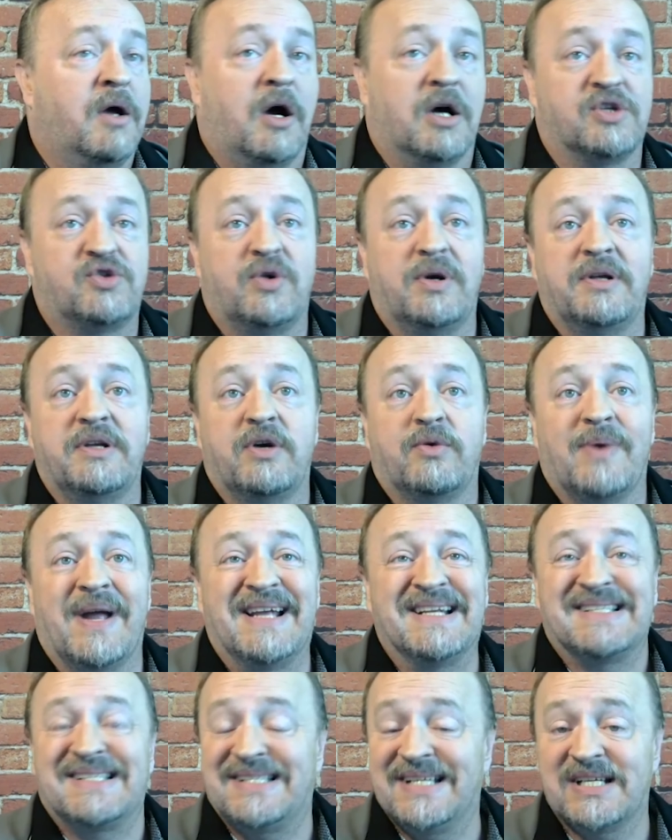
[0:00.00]
Australia
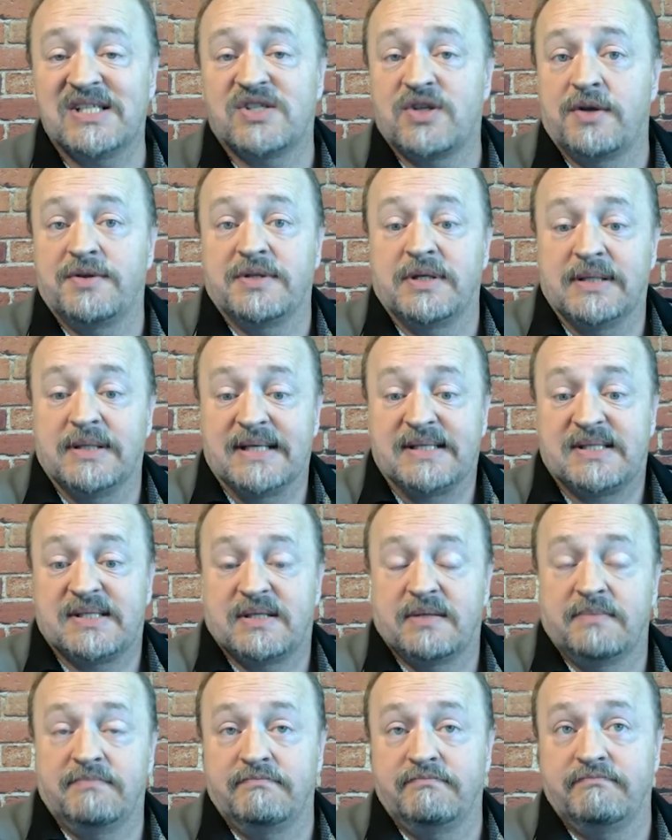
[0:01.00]
ranked sixth on the
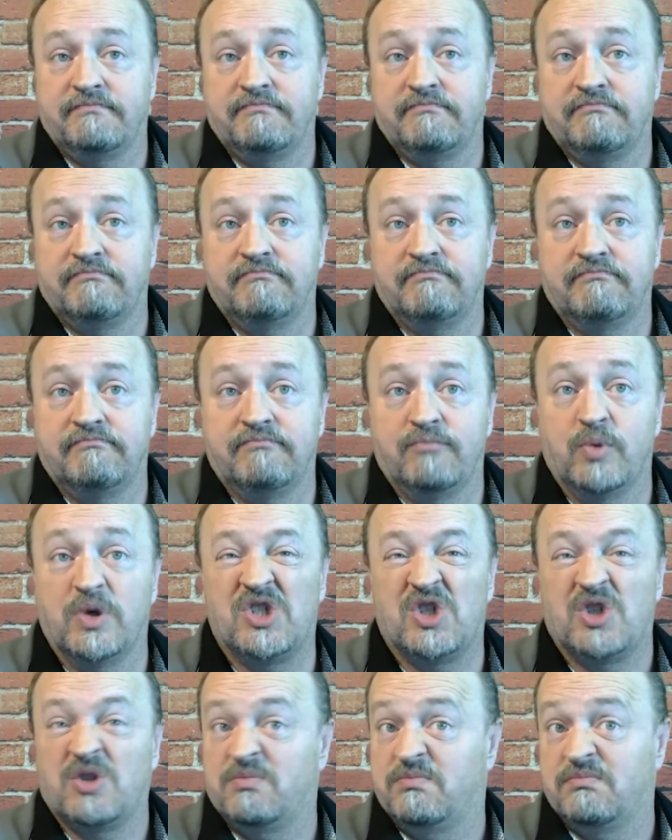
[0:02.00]
list,
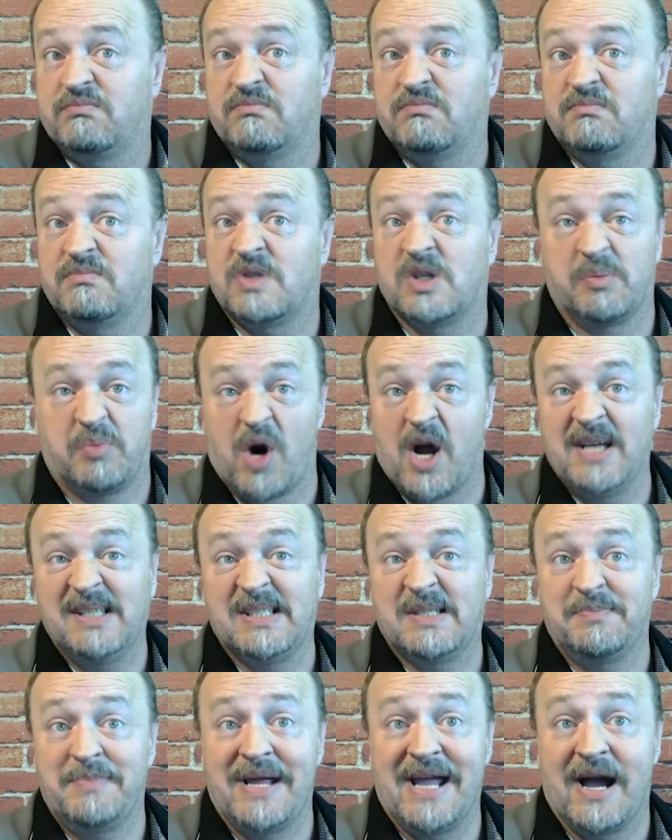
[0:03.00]
which
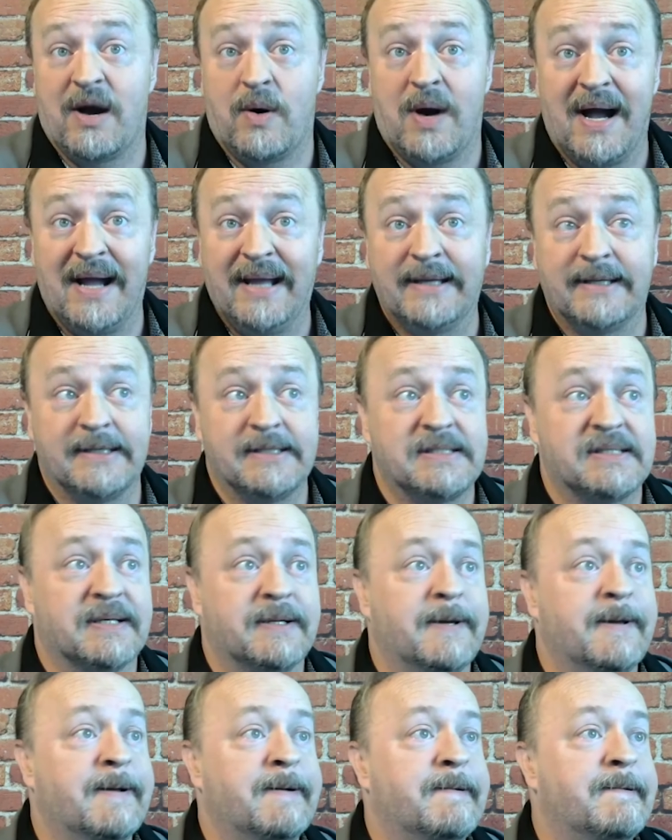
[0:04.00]
surprises me how high it is,
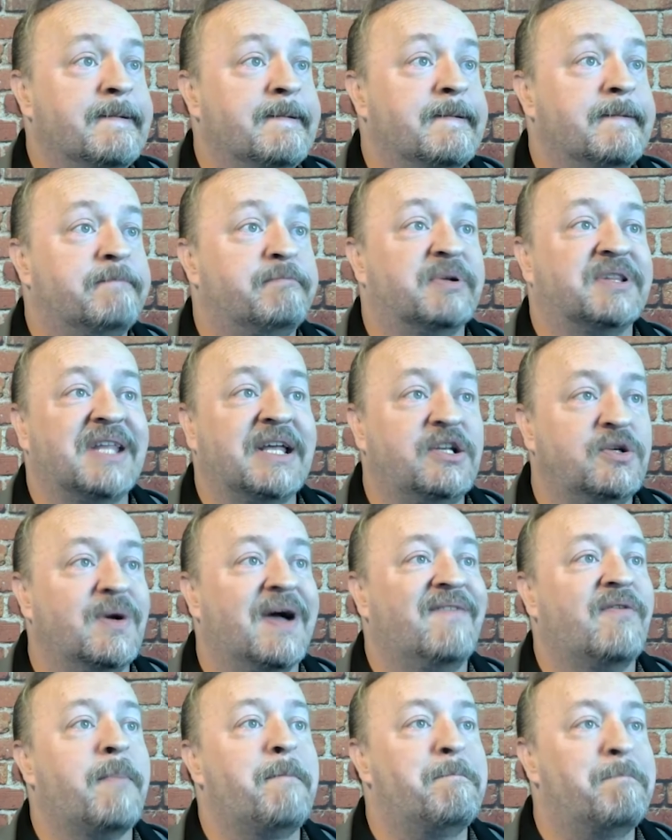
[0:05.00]
but they do
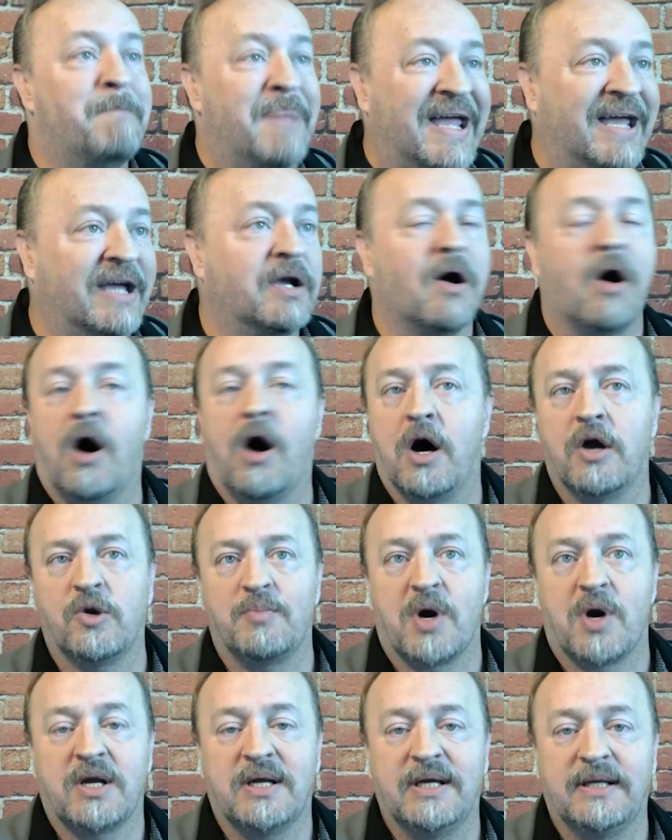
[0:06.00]
have a big auto
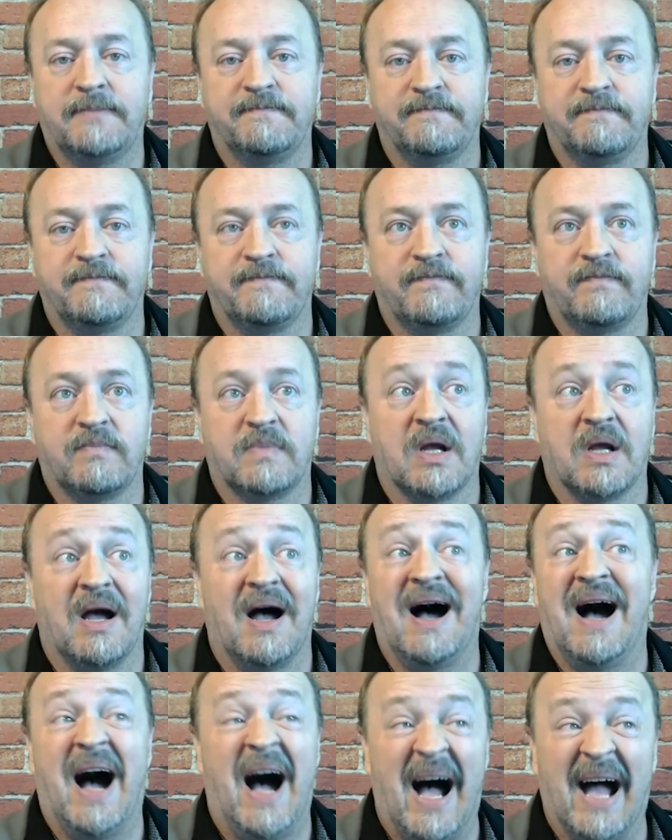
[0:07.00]
market
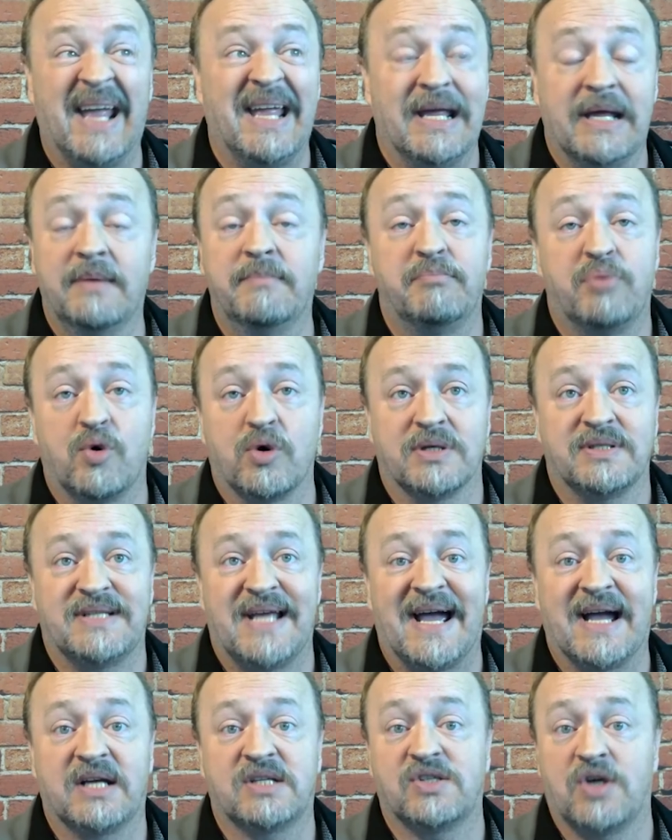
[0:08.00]
a high import
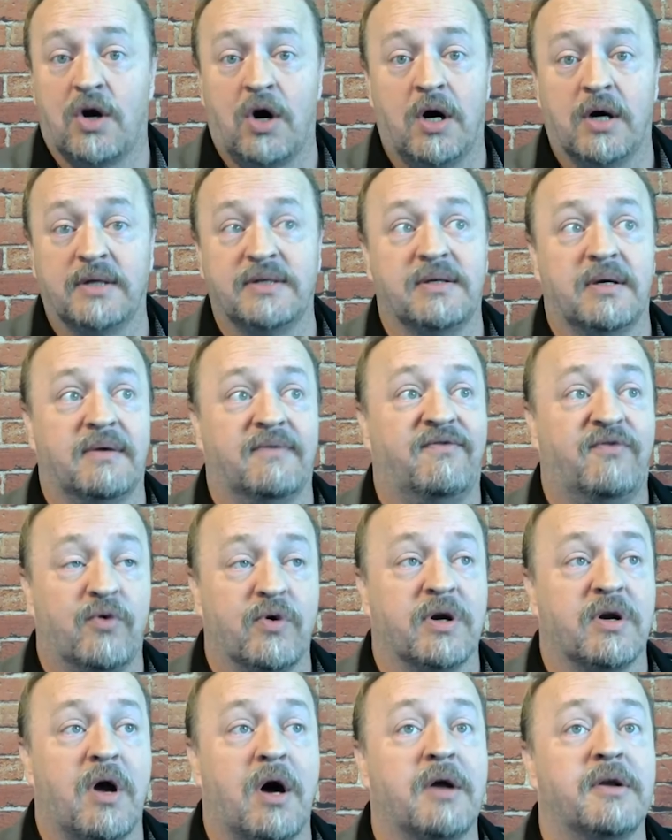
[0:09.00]
tax on
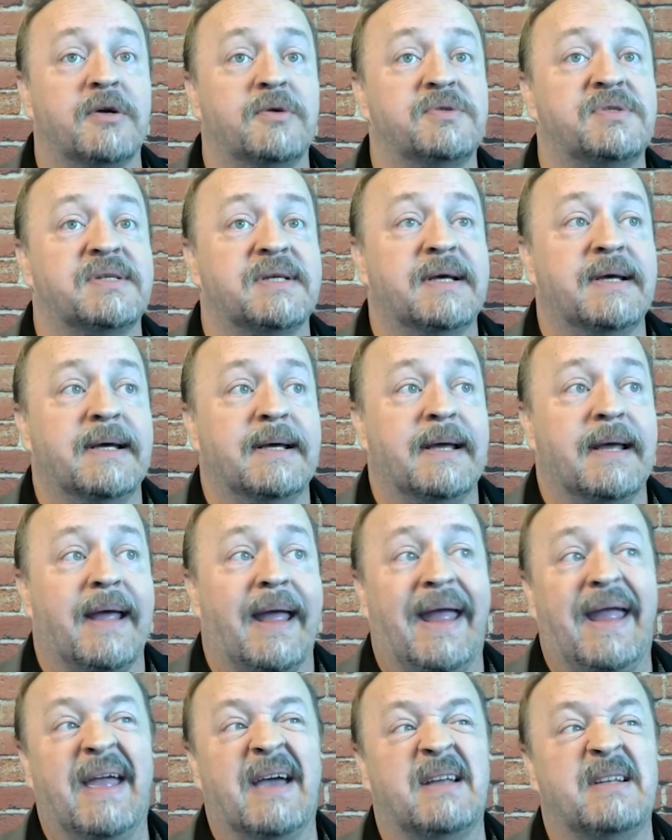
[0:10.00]
foreign autos
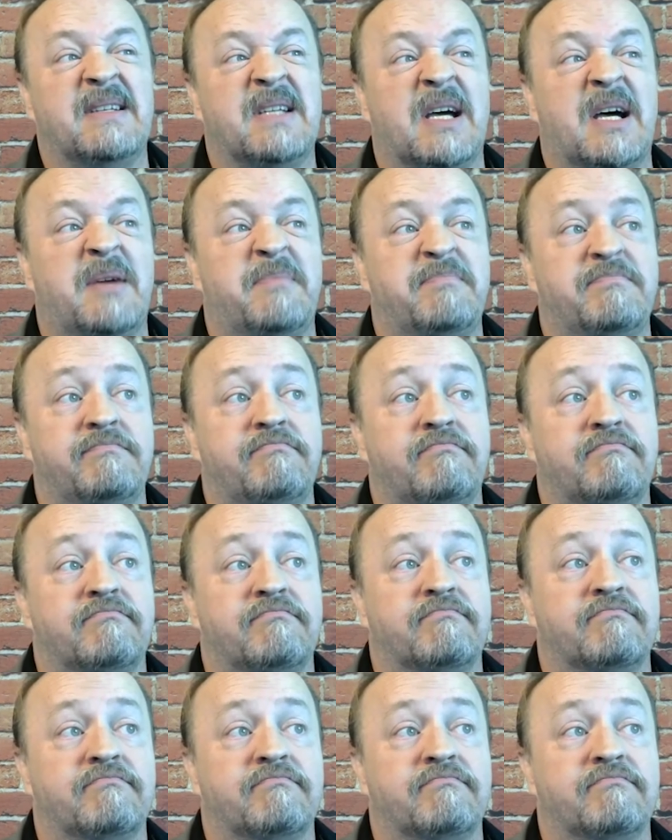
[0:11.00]
and um,